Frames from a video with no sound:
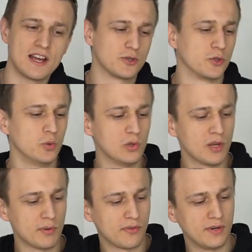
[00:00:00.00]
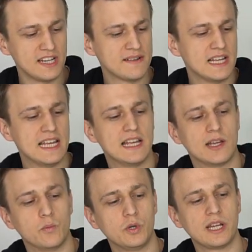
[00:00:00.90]
on to tool number 3,
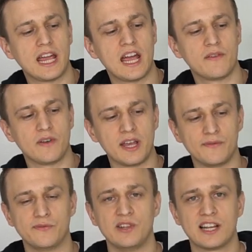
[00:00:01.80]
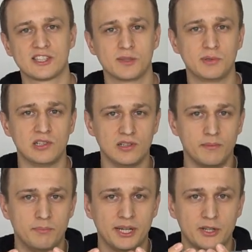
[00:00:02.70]
we have a flexible
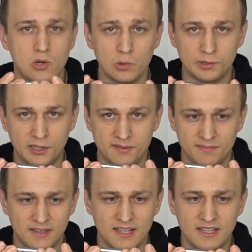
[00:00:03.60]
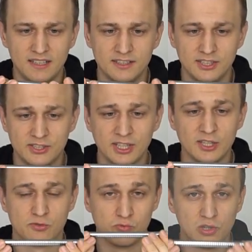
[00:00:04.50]
bit holder. This thing
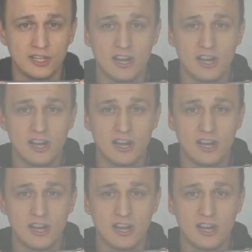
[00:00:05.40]
is really